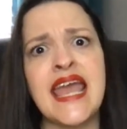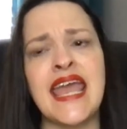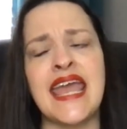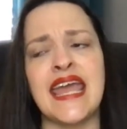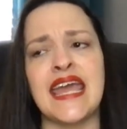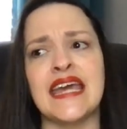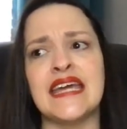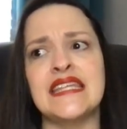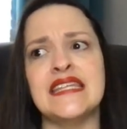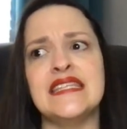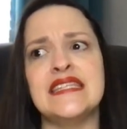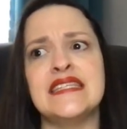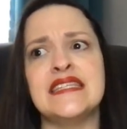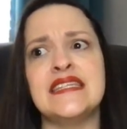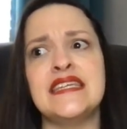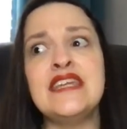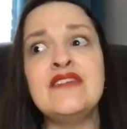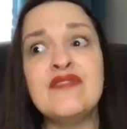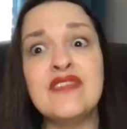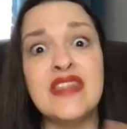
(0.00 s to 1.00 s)
And
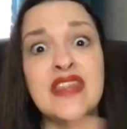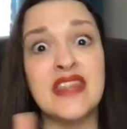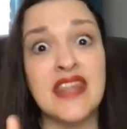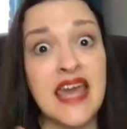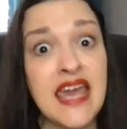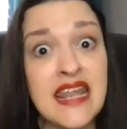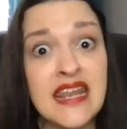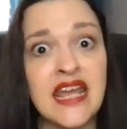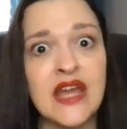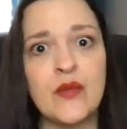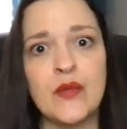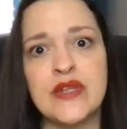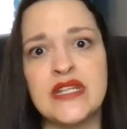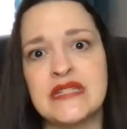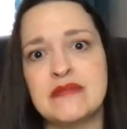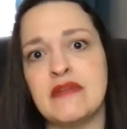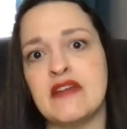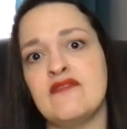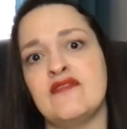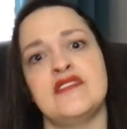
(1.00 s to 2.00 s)
even then, I went
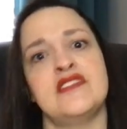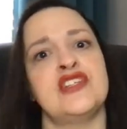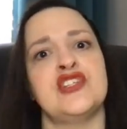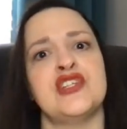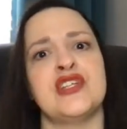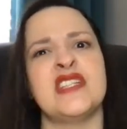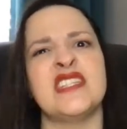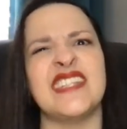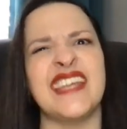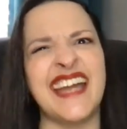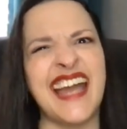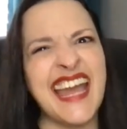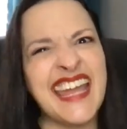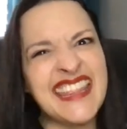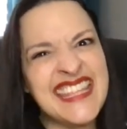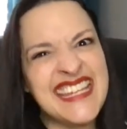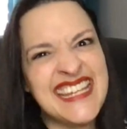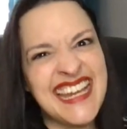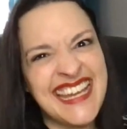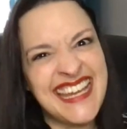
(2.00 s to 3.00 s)
to my physicians, like, I
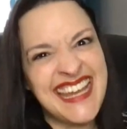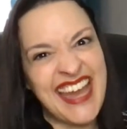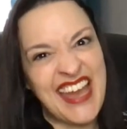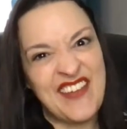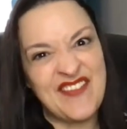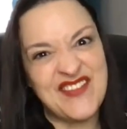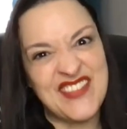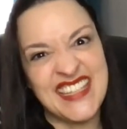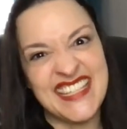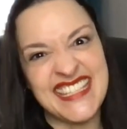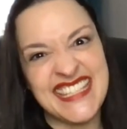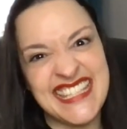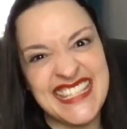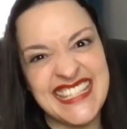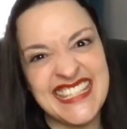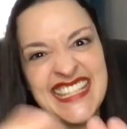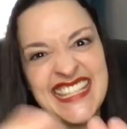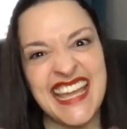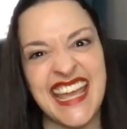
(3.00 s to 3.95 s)
think I have this.